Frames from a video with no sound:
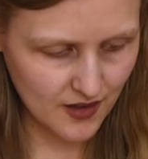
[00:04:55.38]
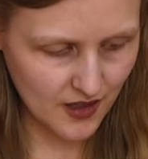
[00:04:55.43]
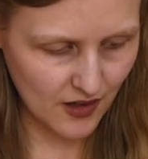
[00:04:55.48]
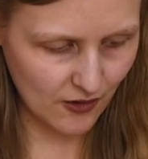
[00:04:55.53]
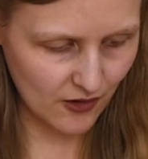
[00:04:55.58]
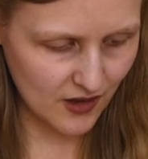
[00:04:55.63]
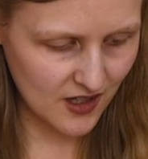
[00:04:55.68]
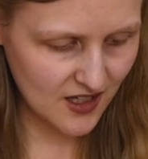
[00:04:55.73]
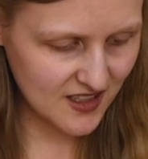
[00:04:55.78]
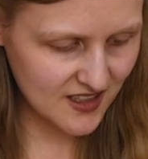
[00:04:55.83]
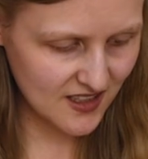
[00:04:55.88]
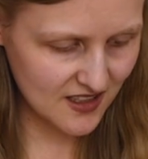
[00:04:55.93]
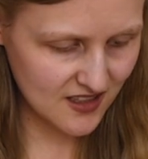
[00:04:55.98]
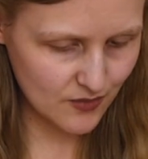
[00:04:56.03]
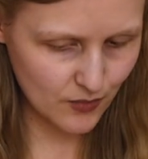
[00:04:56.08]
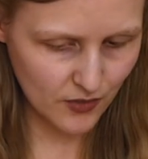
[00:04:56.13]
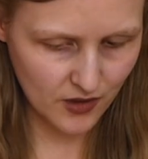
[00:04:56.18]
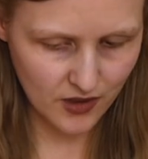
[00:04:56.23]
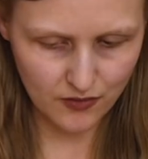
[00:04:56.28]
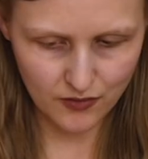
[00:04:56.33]
I really need to get
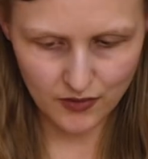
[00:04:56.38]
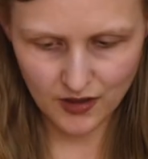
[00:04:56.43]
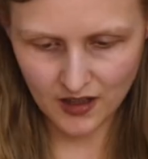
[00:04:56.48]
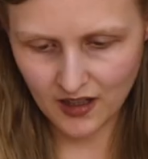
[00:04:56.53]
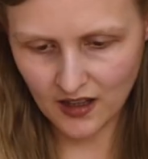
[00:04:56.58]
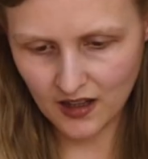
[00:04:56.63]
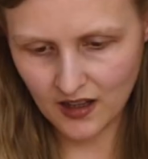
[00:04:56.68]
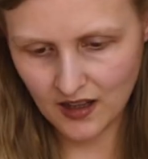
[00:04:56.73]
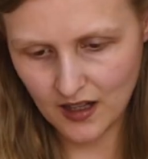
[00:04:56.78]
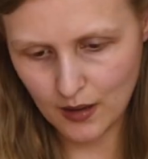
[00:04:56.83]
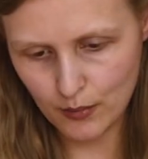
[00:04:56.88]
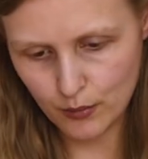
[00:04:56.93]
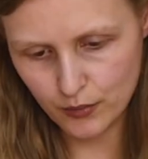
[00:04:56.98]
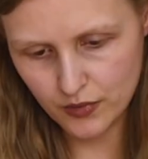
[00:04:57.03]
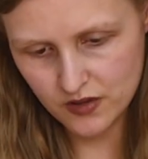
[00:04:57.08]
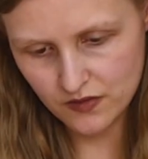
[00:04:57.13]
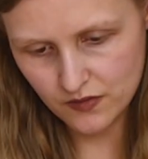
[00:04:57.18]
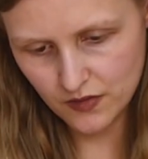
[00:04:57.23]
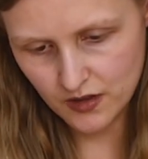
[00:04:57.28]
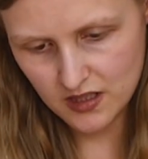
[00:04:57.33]
some kind of
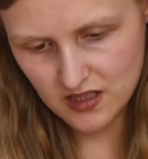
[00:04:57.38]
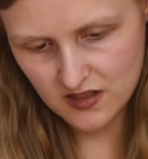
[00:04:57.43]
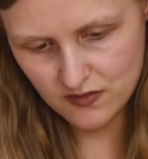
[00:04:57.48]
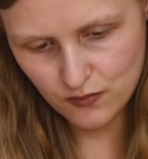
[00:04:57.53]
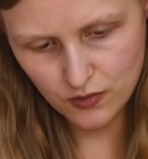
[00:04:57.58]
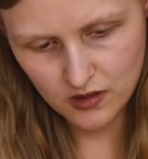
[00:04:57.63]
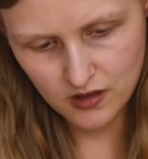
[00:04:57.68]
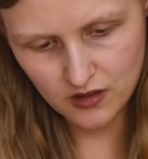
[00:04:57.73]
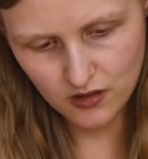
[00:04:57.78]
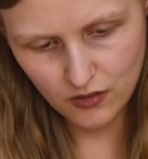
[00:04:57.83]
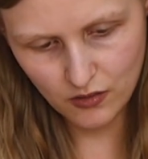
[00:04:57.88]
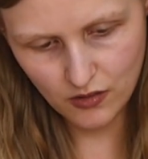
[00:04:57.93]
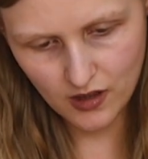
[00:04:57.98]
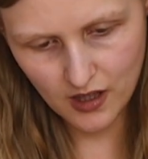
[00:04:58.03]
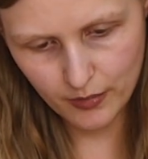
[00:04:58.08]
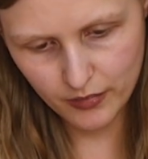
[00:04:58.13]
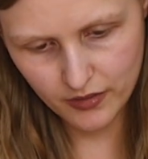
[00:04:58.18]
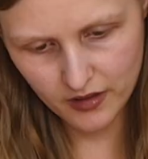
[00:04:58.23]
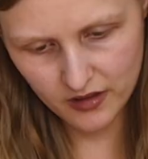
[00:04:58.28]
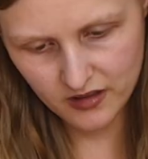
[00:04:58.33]
clamp device for when I do
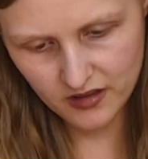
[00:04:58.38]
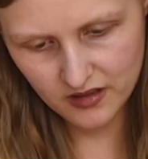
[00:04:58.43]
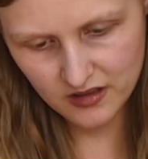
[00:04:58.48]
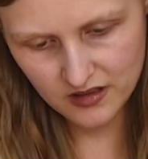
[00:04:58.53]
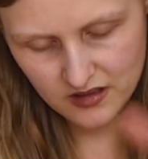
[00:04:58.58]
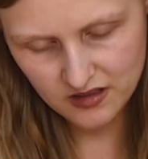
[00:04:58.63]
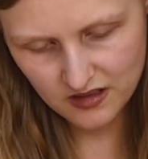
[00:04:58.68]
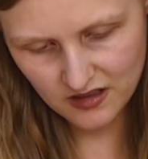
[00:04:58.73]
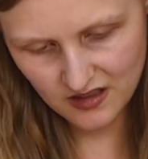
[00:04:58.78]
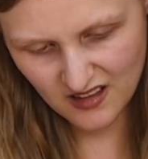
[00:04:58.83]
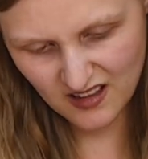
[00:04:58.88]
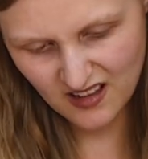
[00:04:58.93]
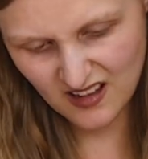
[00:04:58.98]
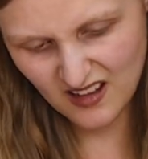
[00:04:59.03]
crap like this.